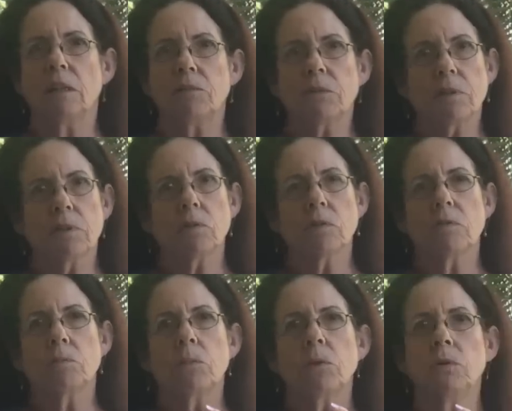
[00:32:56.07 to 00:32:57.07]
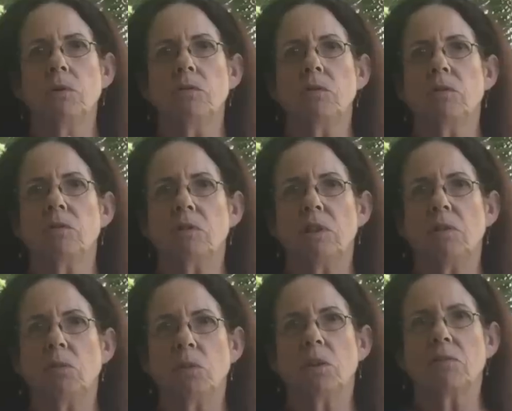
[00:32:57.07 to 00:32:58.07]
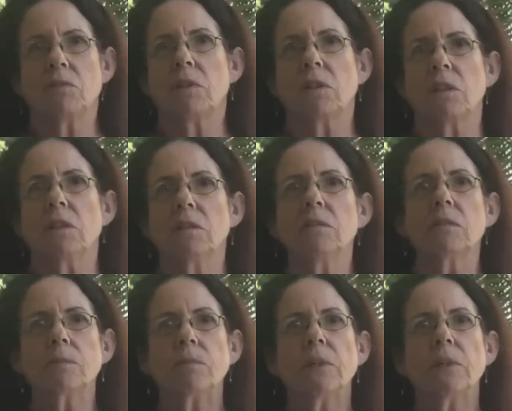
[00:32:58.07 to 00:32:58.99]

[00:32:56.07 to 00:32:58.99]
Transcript: Everything sort of merges in with everything else.